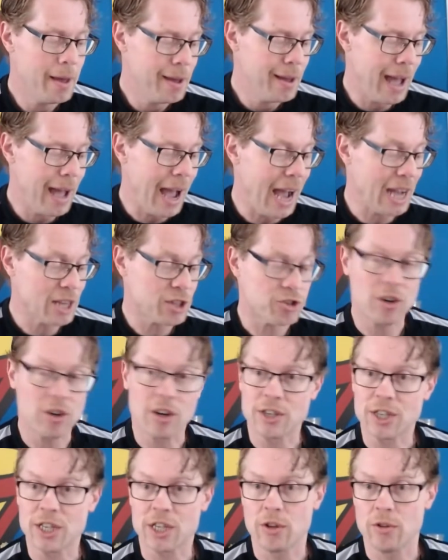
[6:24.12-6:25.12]

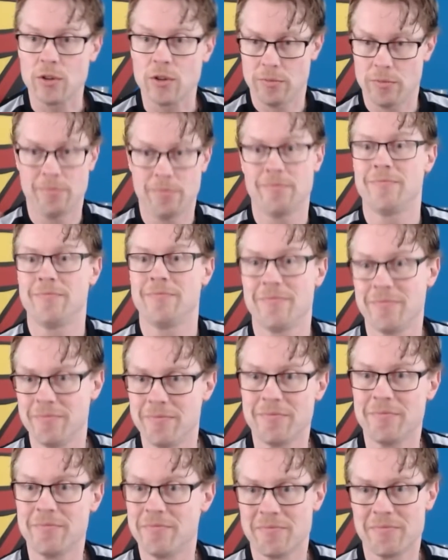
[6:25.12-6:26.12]
astrological
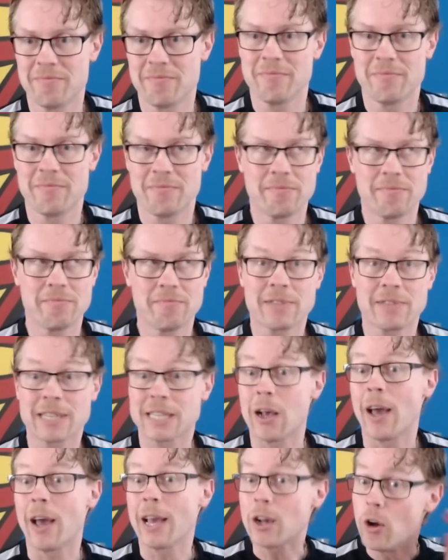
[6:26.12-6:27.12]

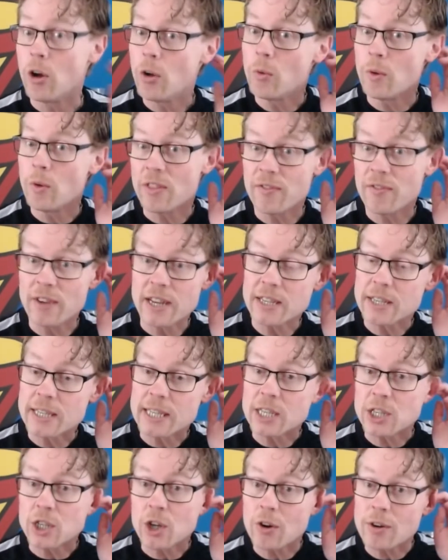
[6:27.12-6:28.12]
cycle with Venus in
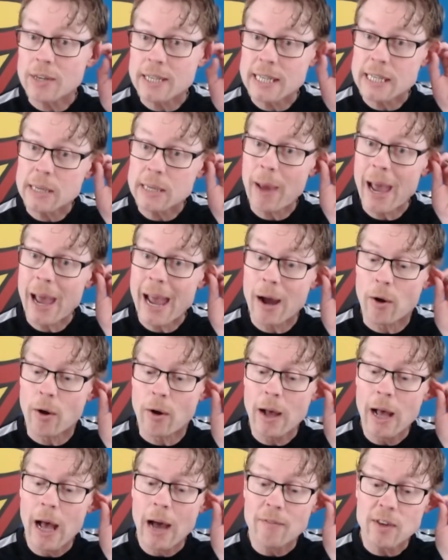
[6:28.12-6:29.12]
Taurus is about.
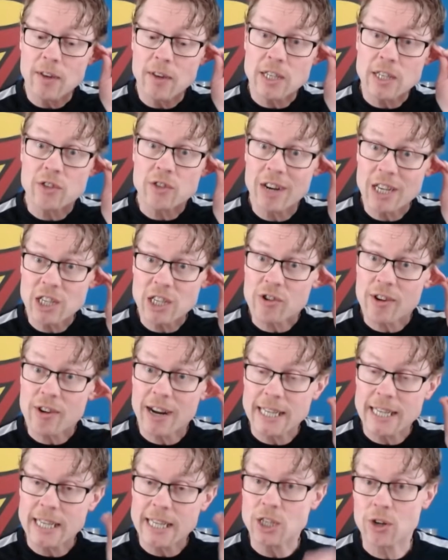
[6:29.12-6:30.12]
Venus retrograde in
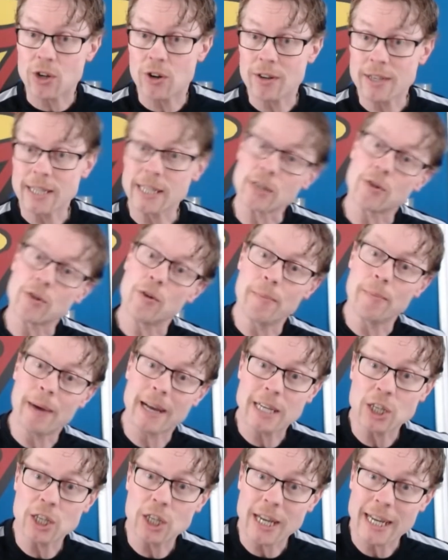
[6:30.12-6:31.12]
Taurus is going back and
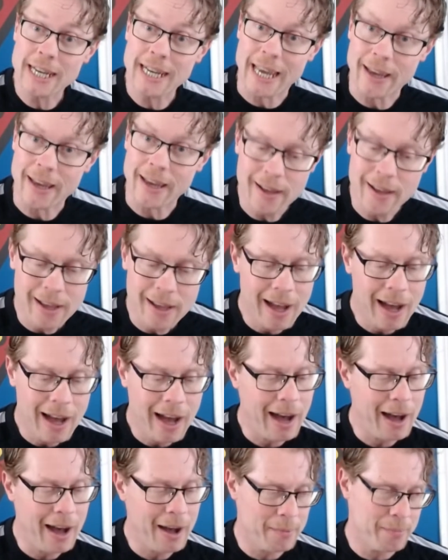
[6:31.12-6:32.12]
checking it.
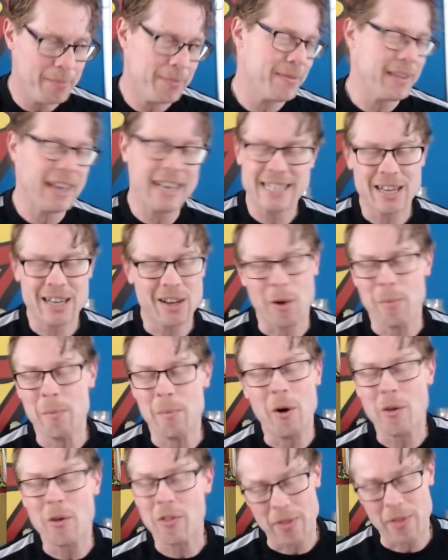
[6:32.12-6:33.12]
It's a lot more
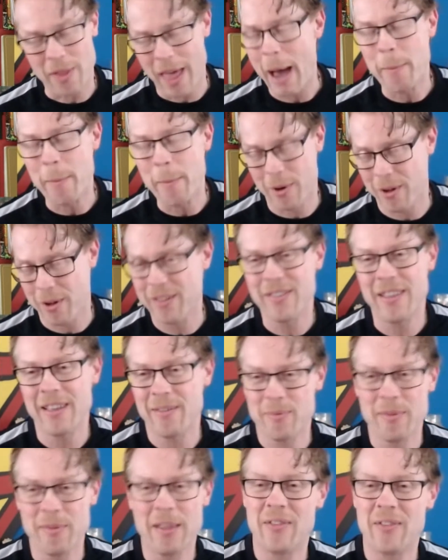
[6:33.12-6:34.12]
than that, but
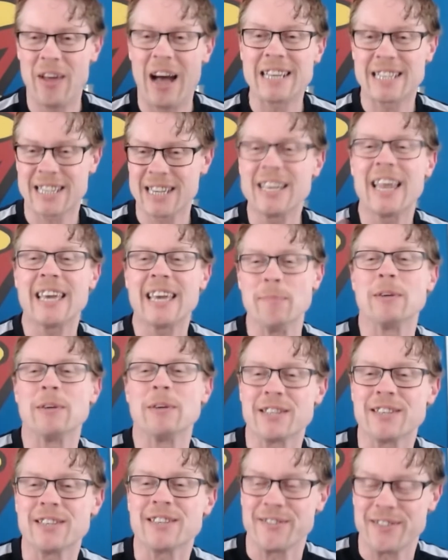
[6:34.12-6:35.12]
as a layman's
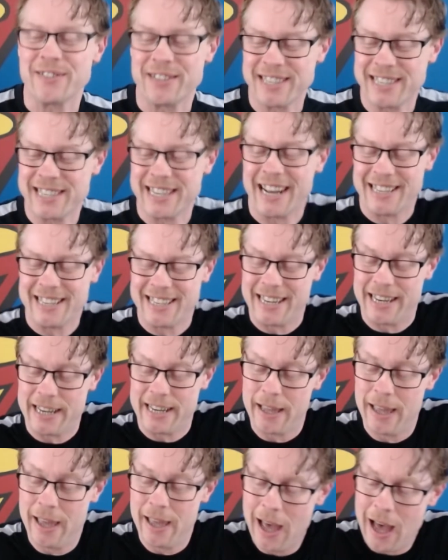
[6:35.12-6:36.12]
understanding,
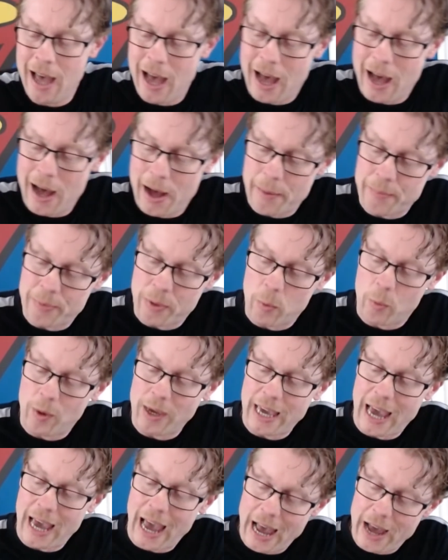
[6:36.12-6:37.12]
we
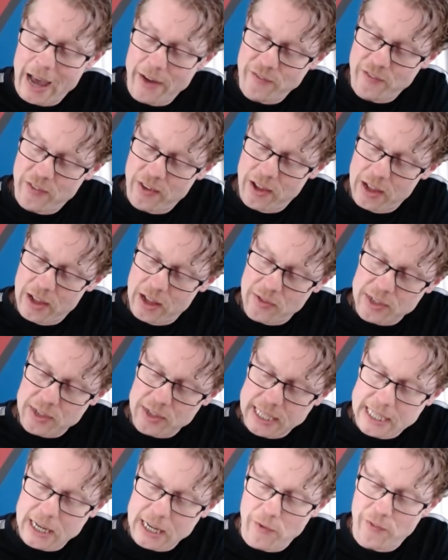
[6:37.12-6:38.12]
have the
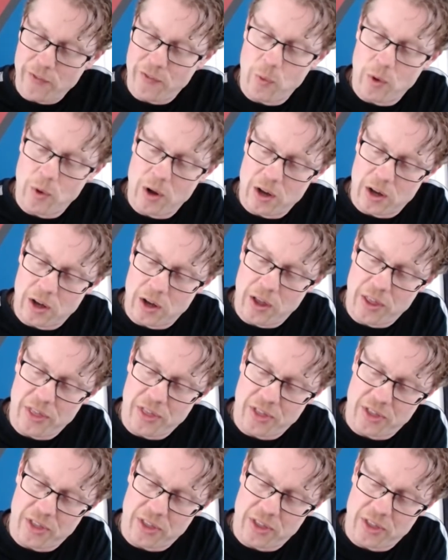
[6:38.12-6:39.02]
self-worth